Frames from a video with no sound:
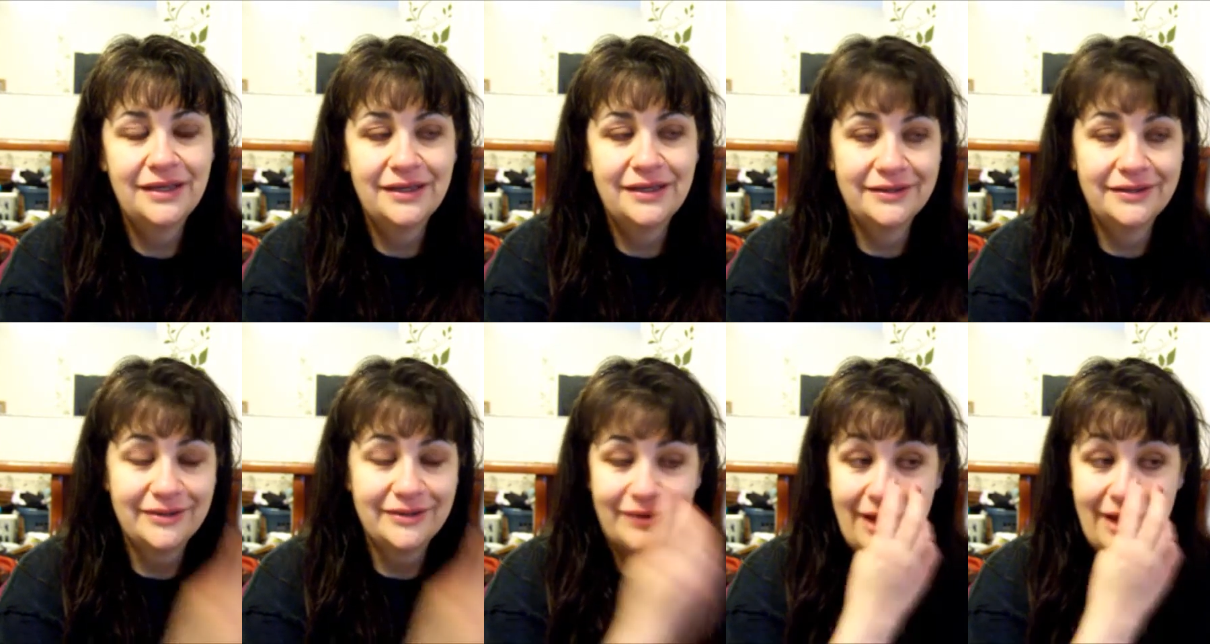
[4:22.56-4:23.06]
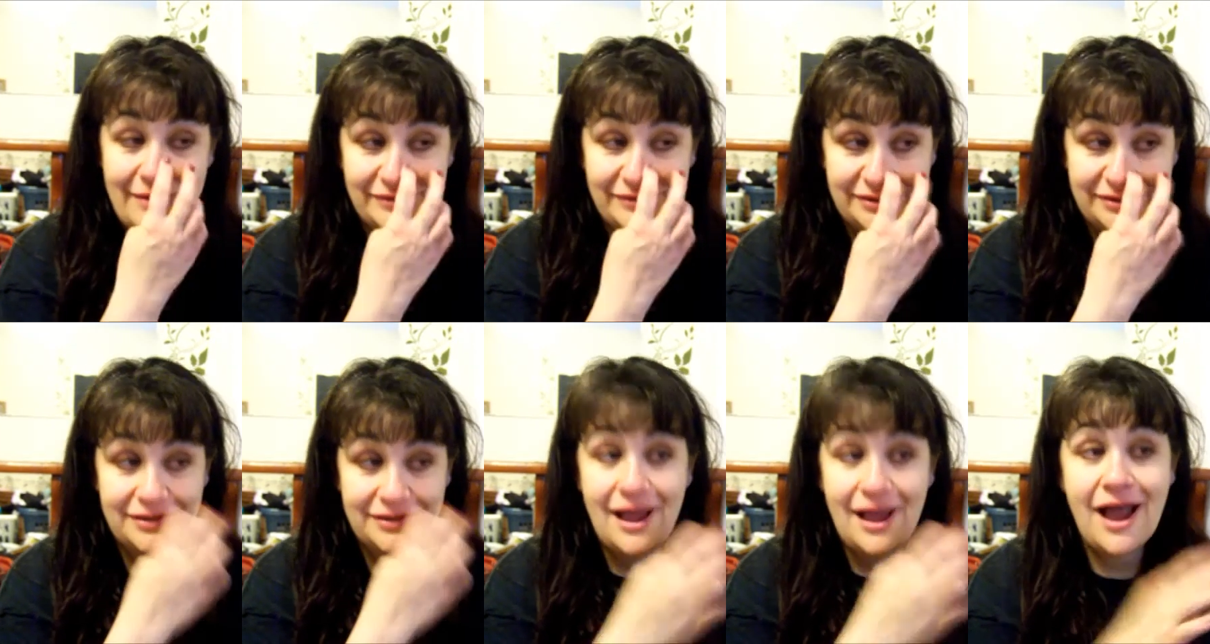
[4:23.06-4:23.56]
So I
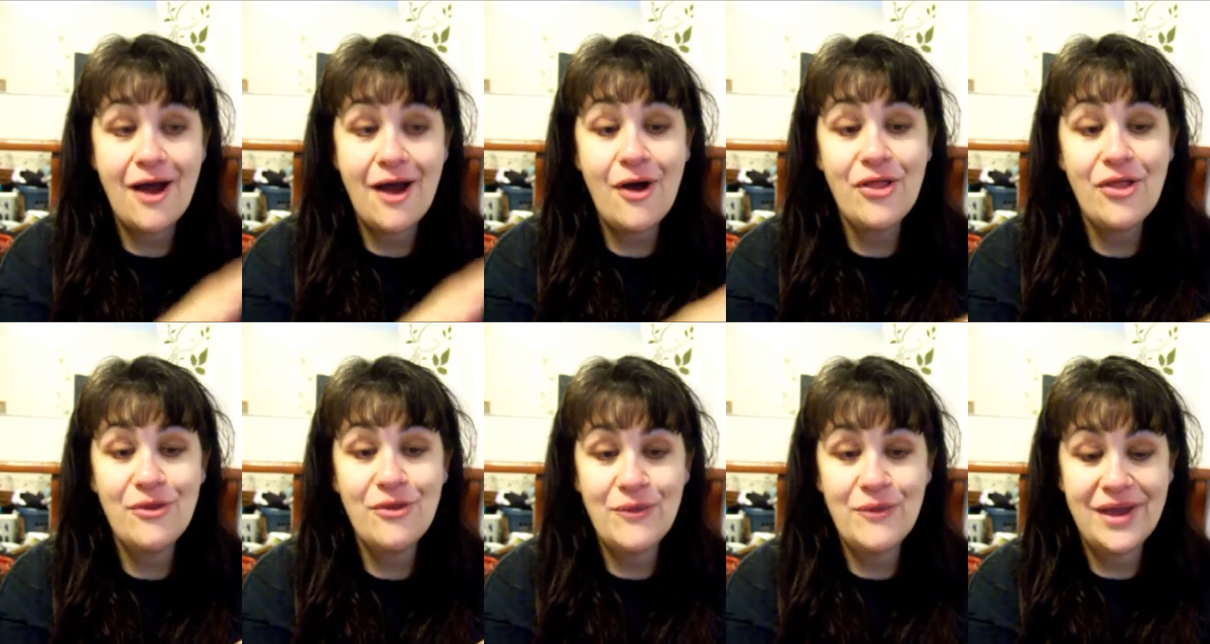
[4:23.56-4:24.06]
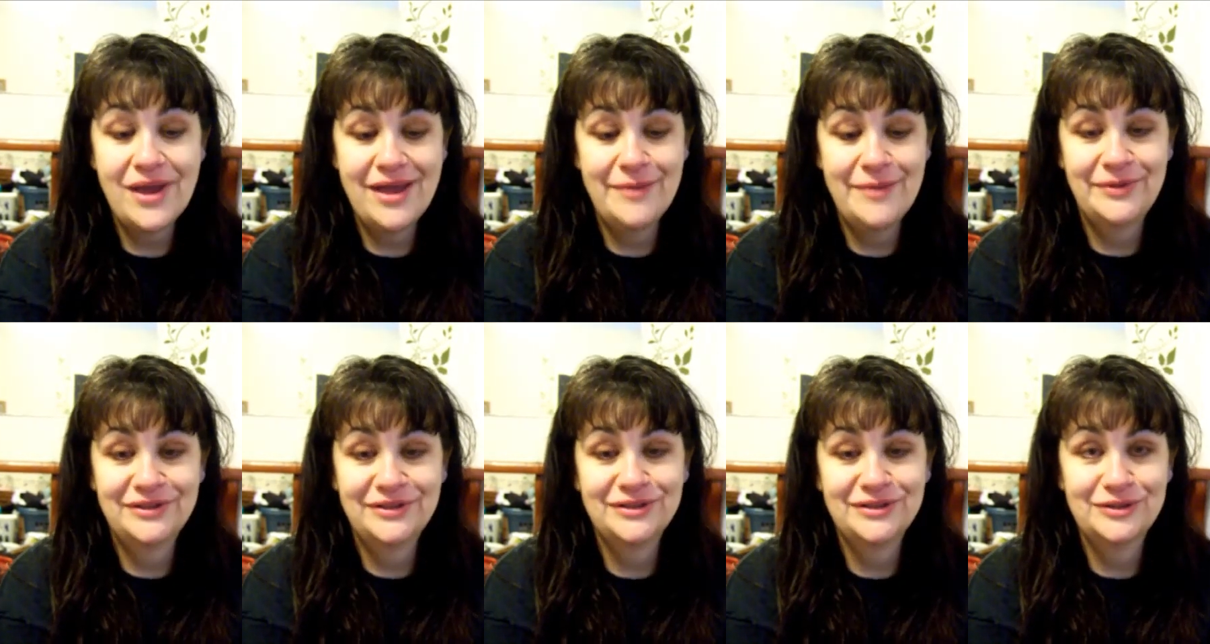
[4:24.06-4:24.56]
was all the way
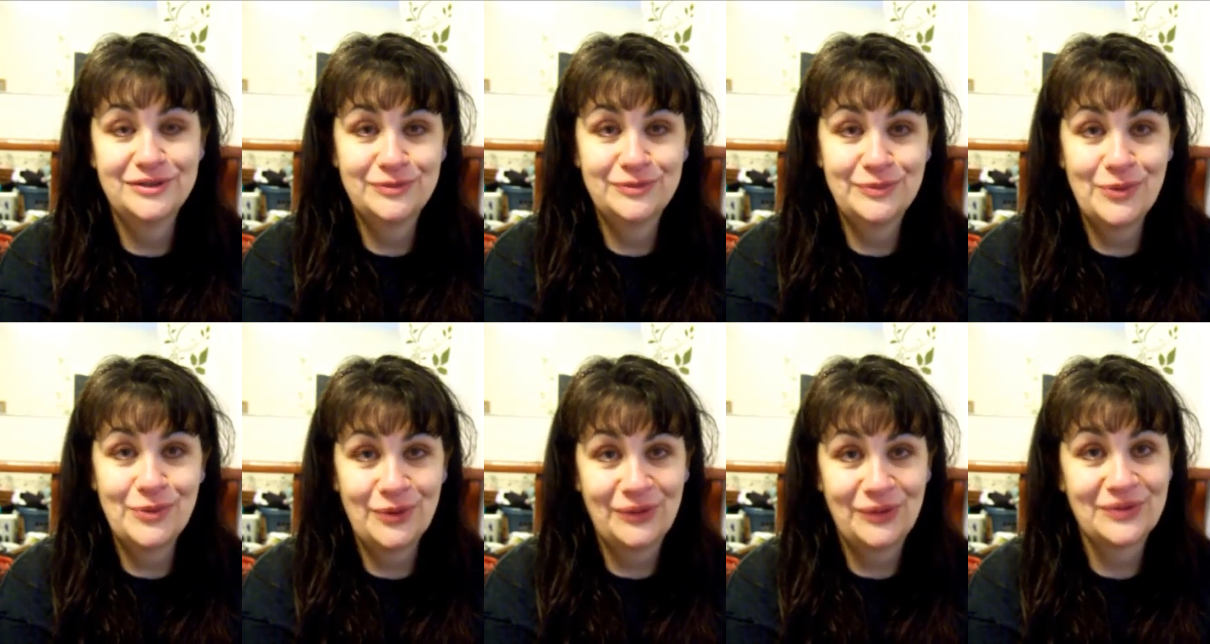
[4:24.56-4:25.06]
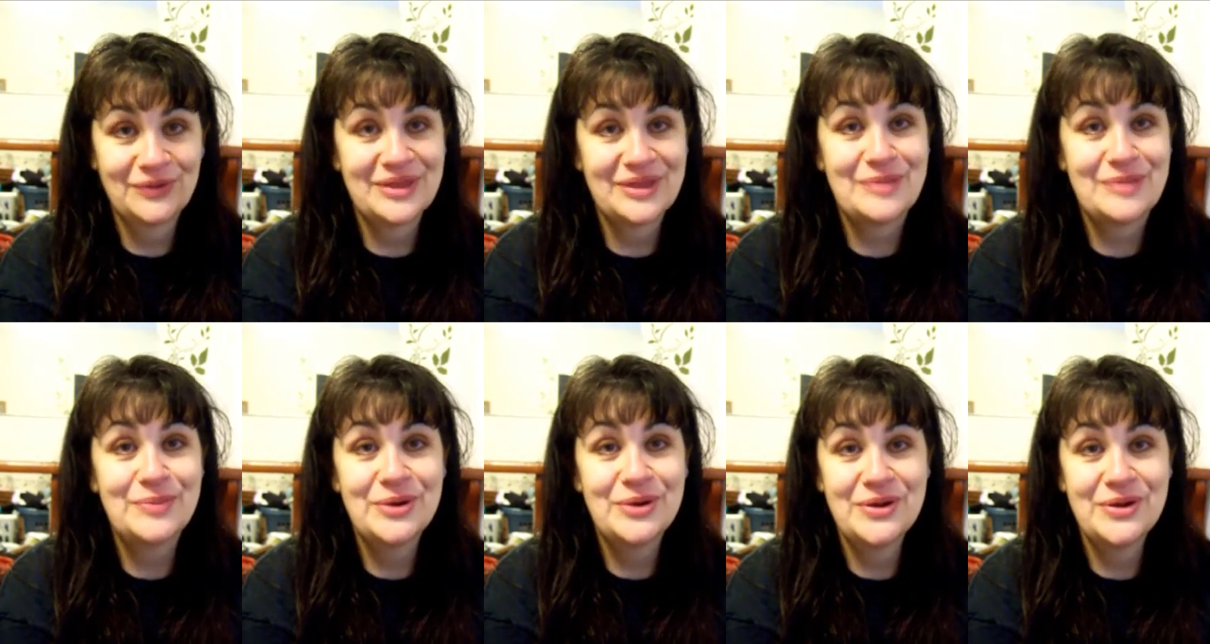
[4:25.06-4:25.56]
up until the point where they
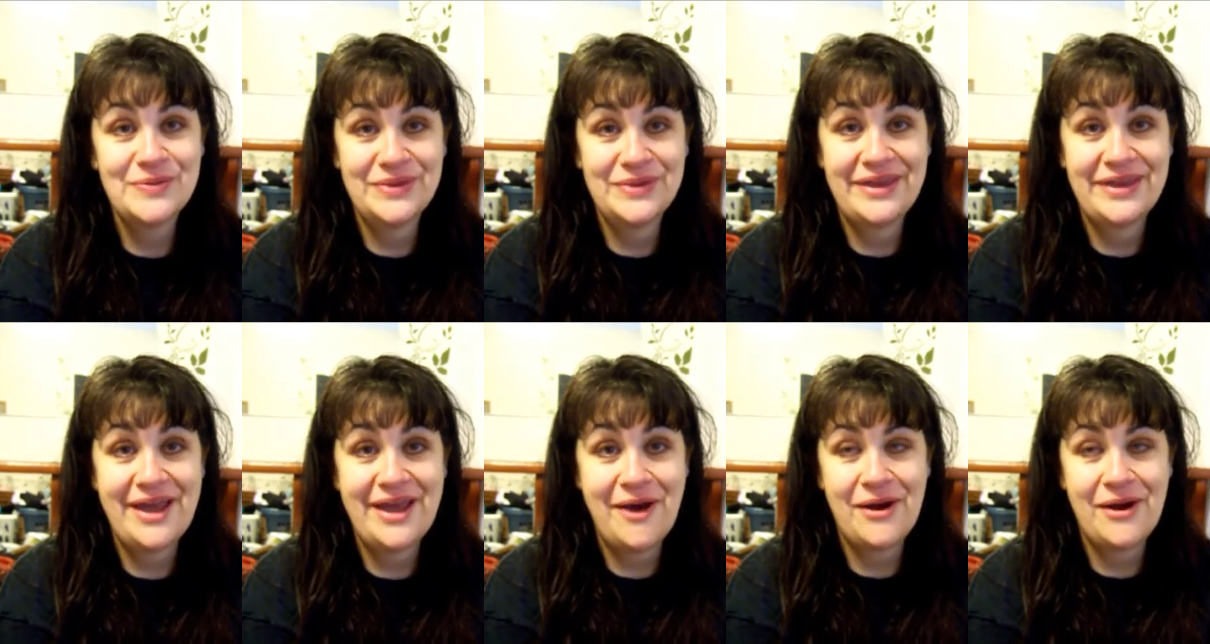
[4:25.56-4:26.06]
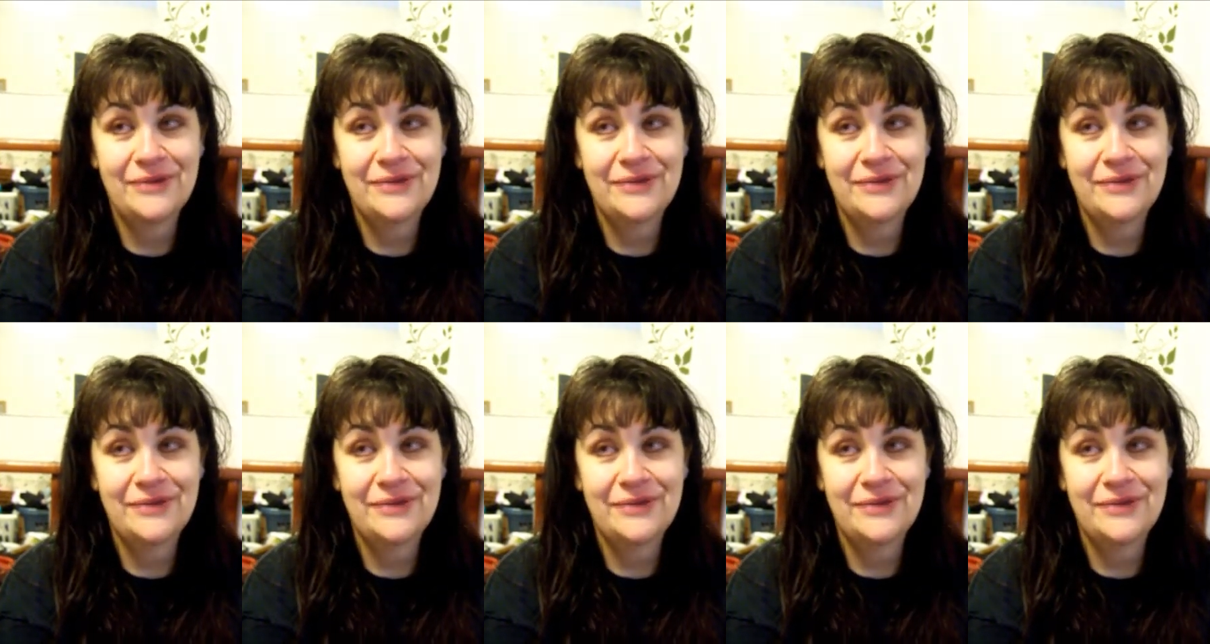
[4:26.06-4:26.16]
put me out.